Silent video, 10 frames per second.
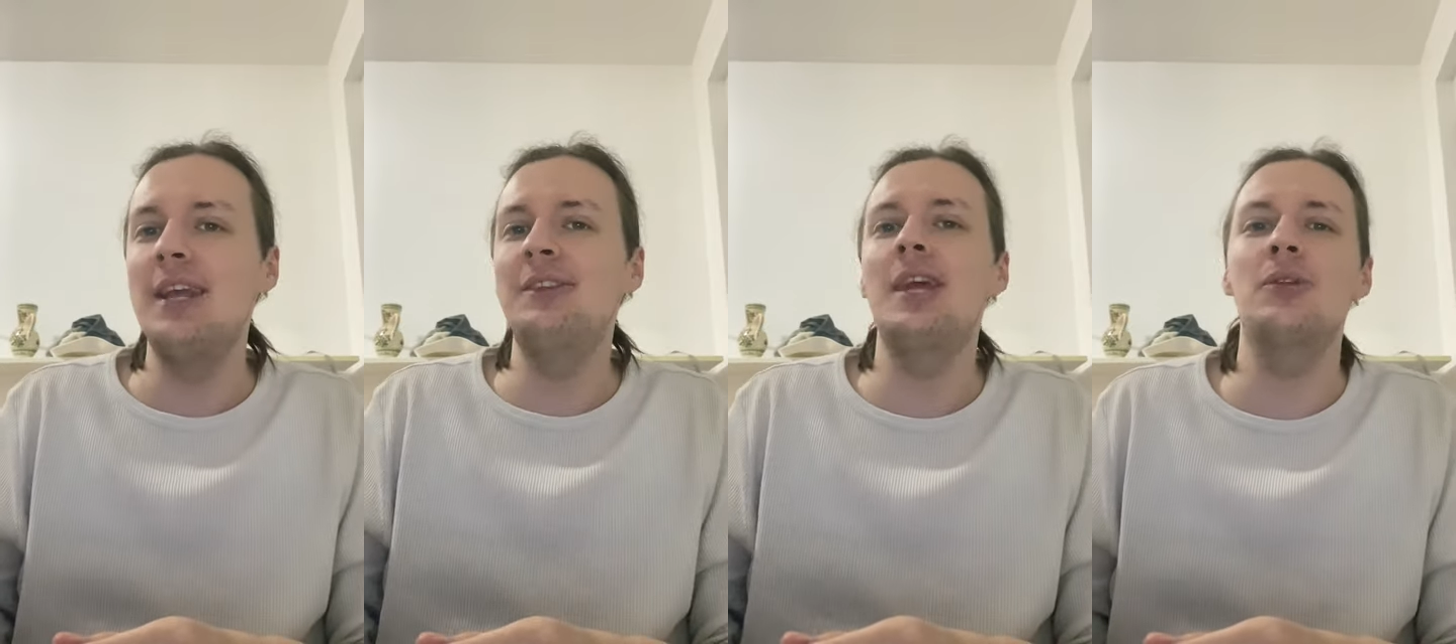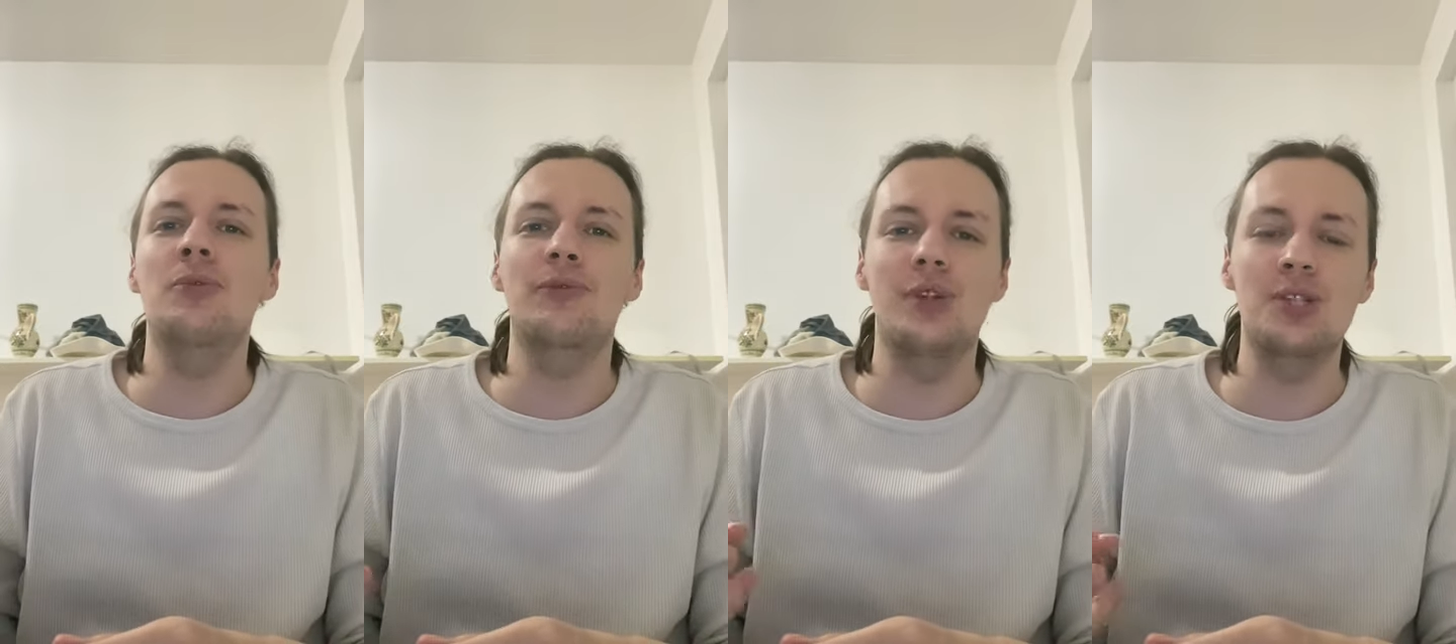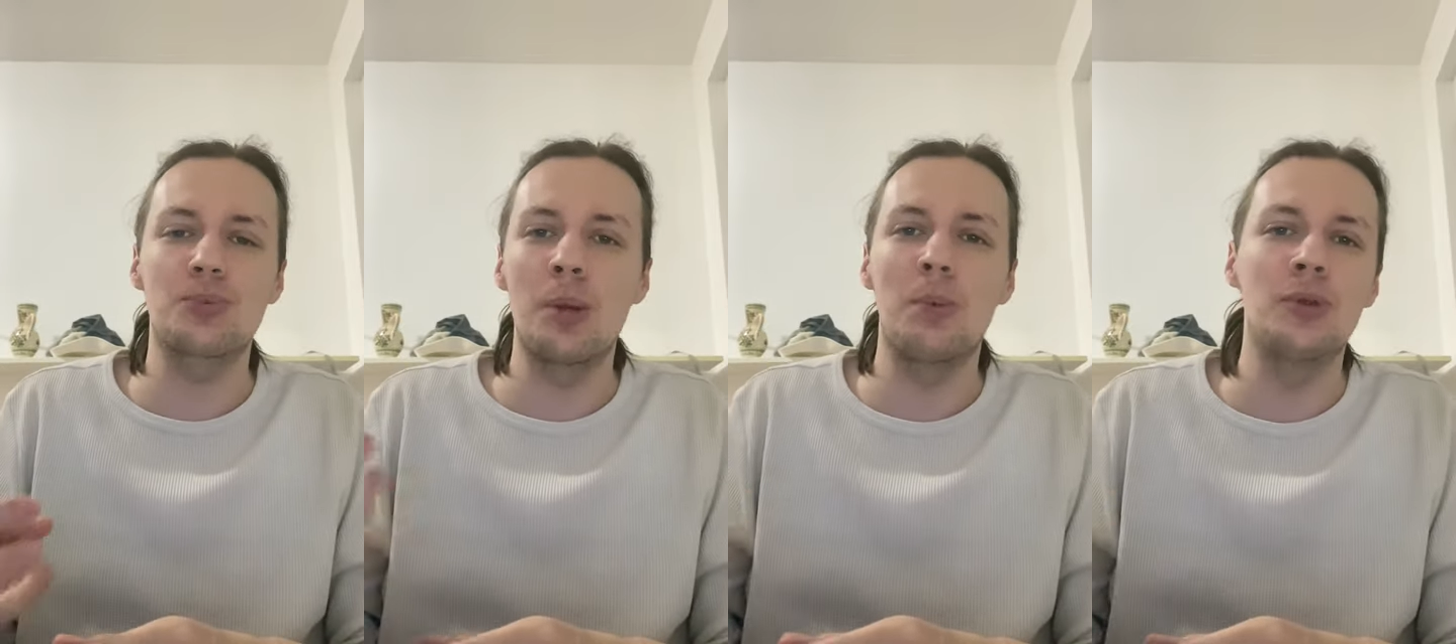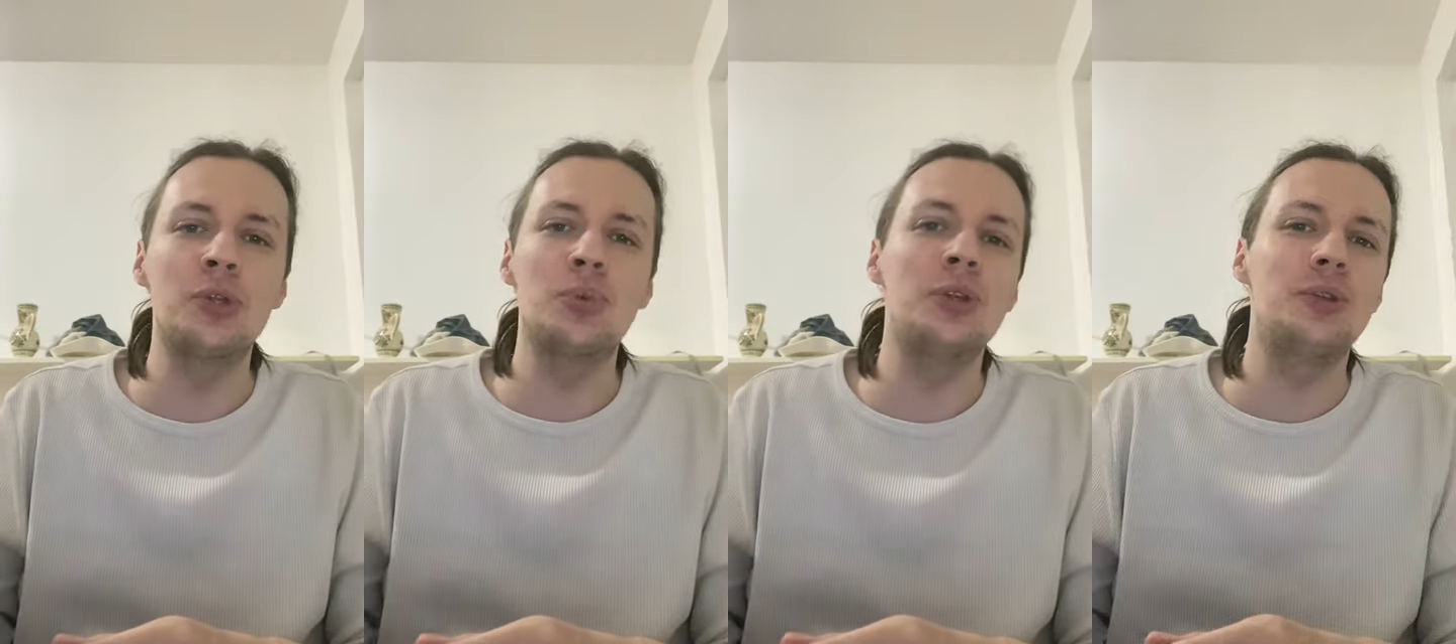and Taylor Fritz, Wimbledon
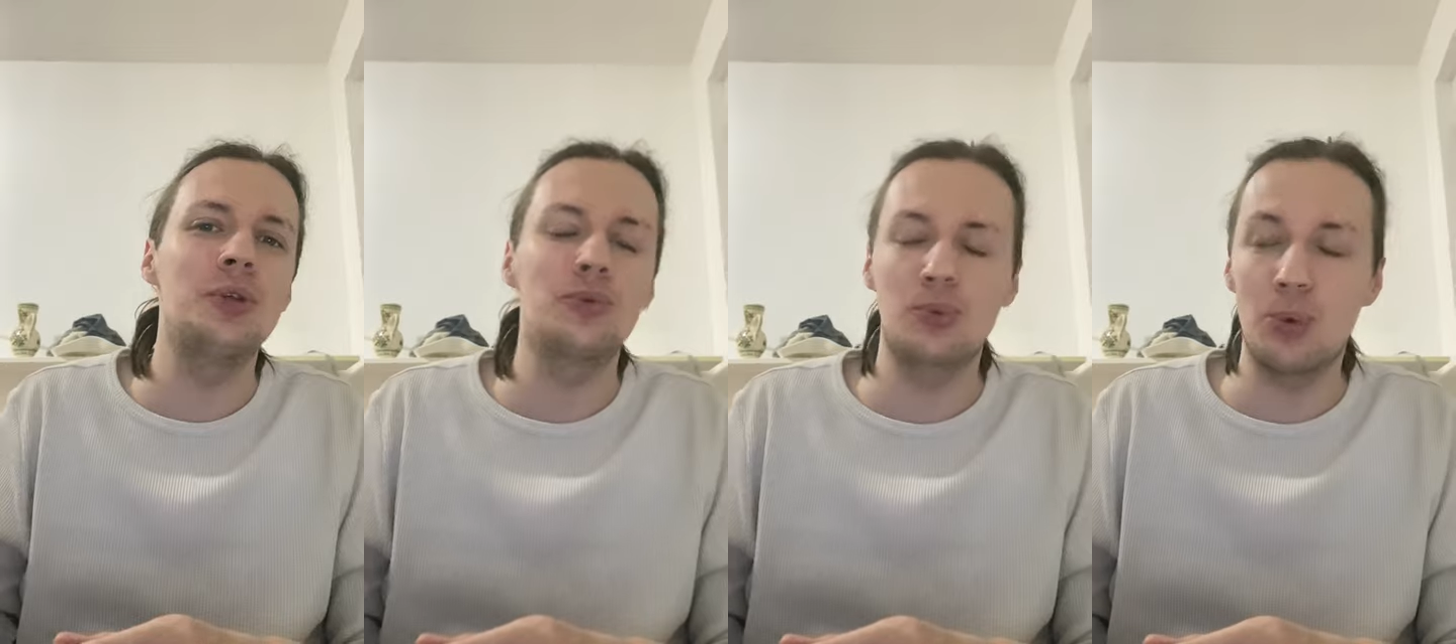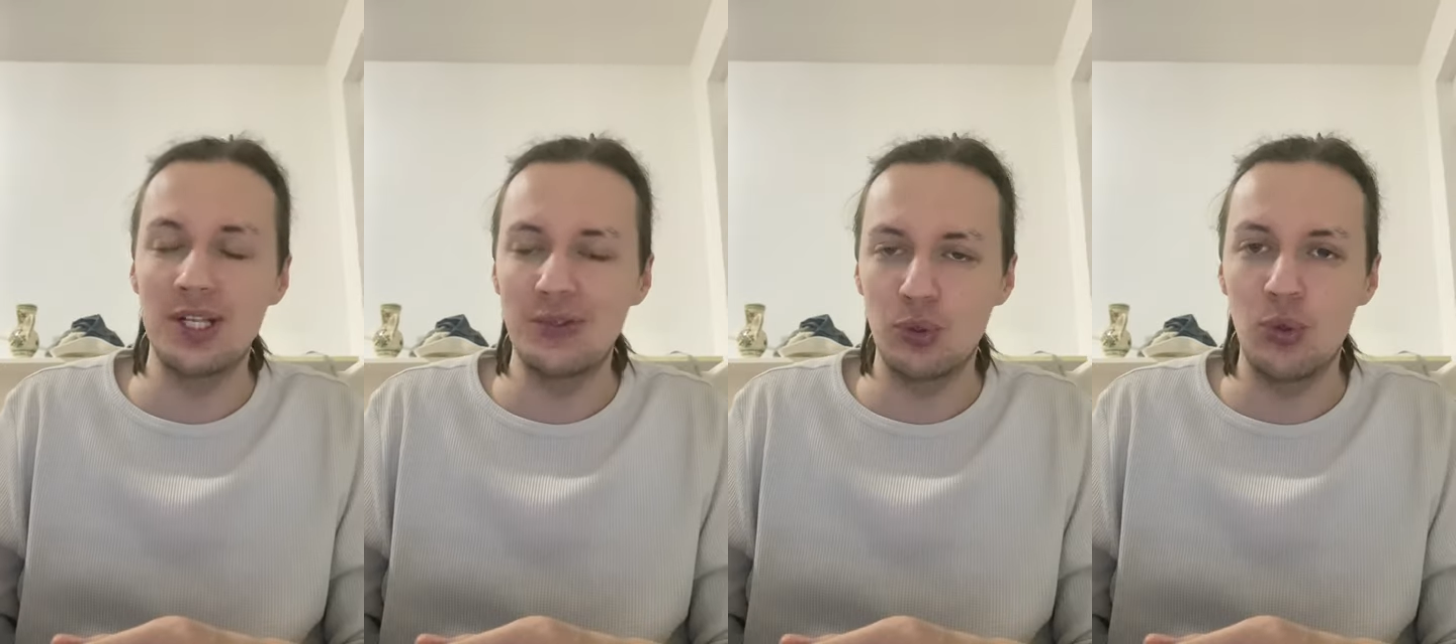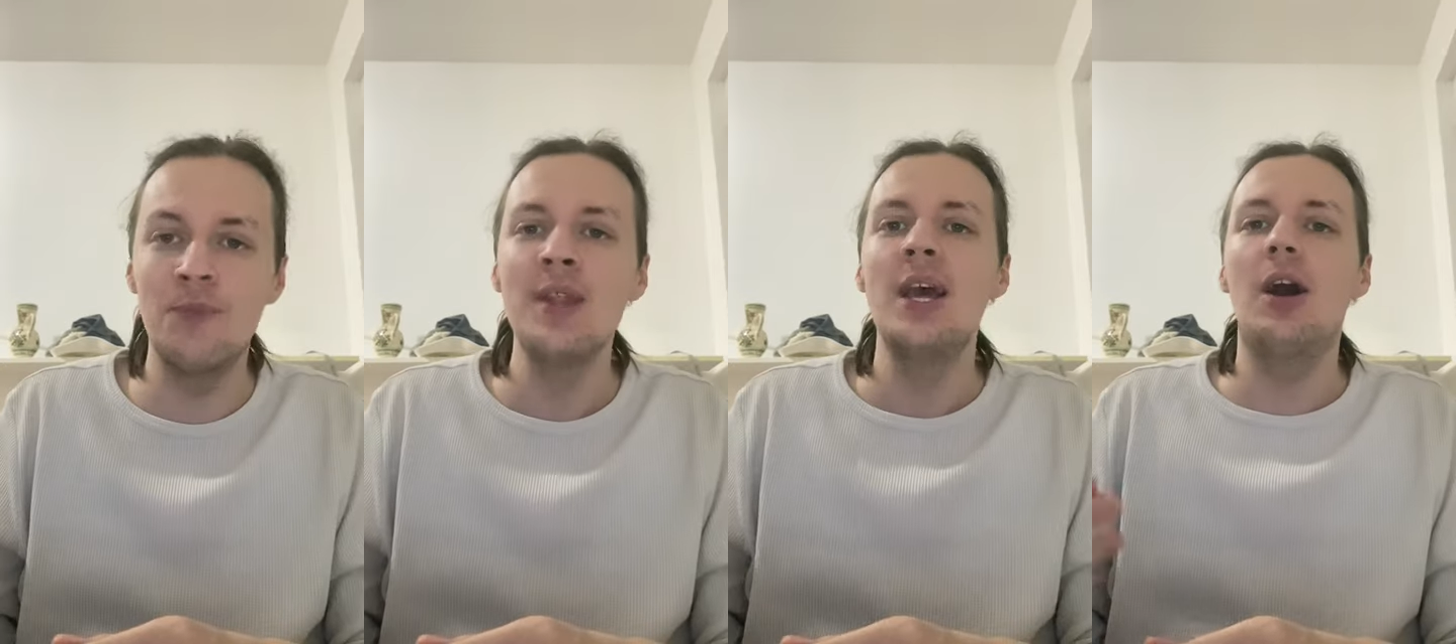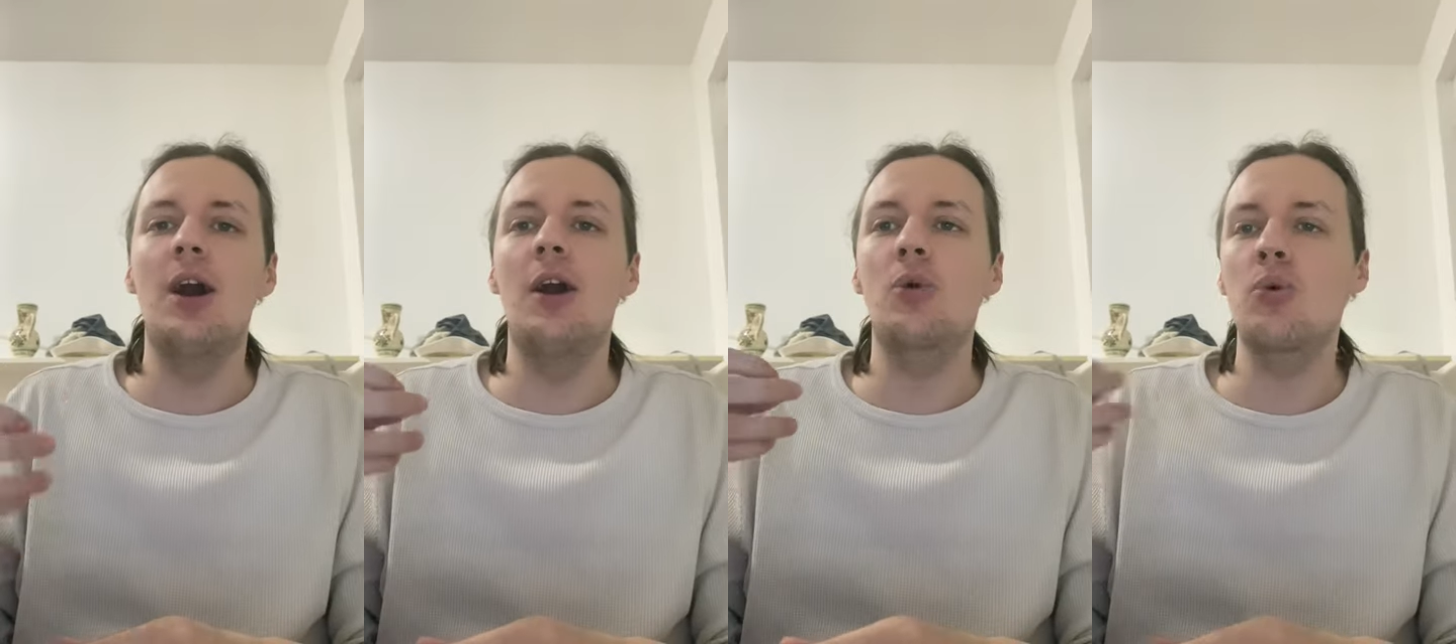2022
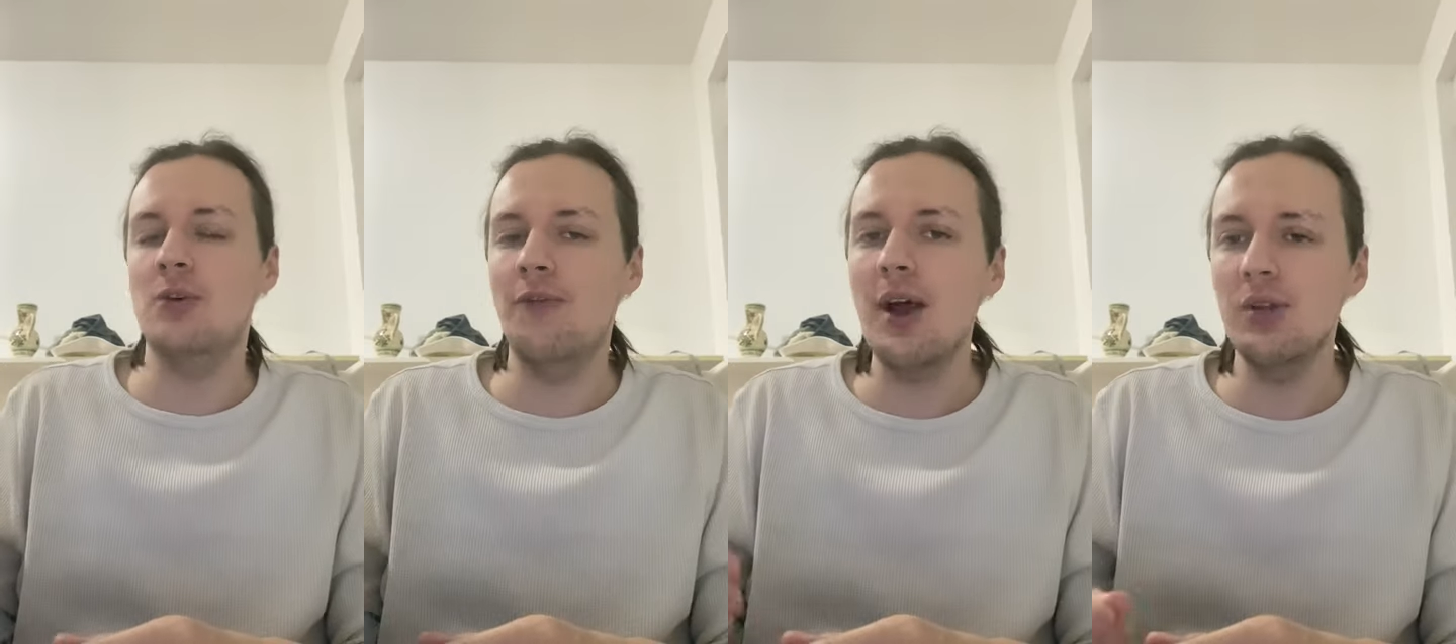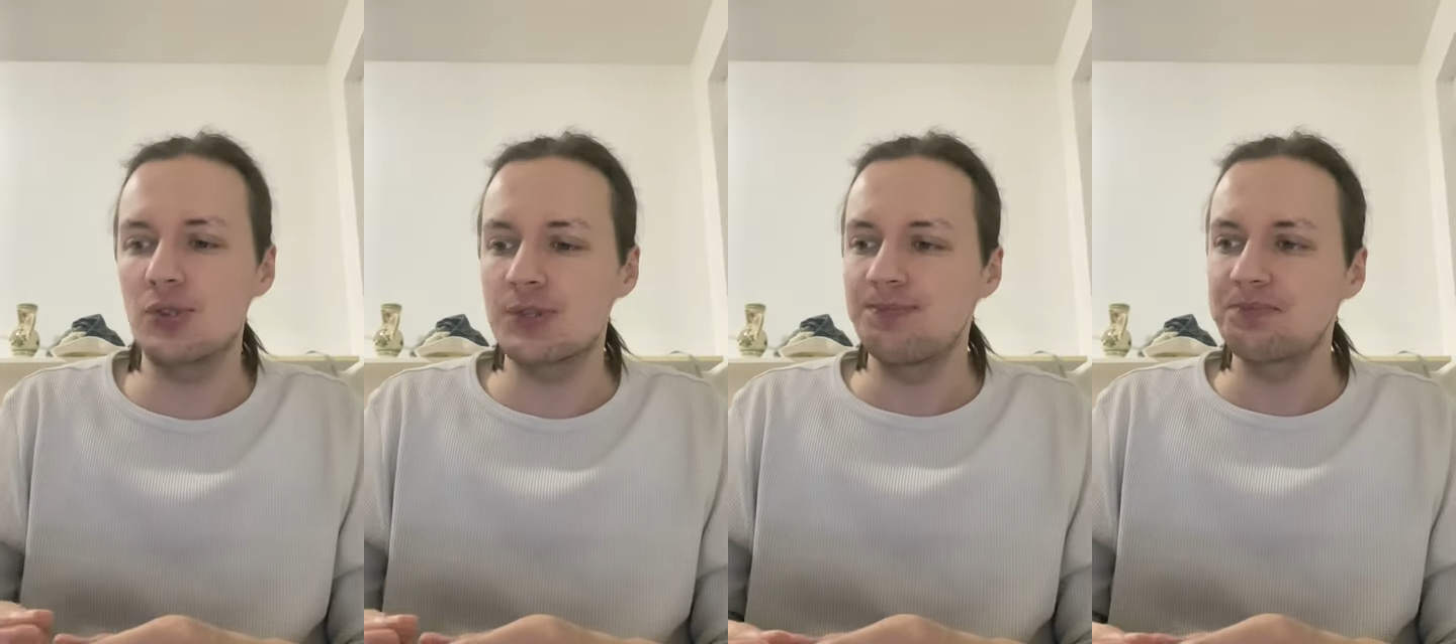quarterfinals.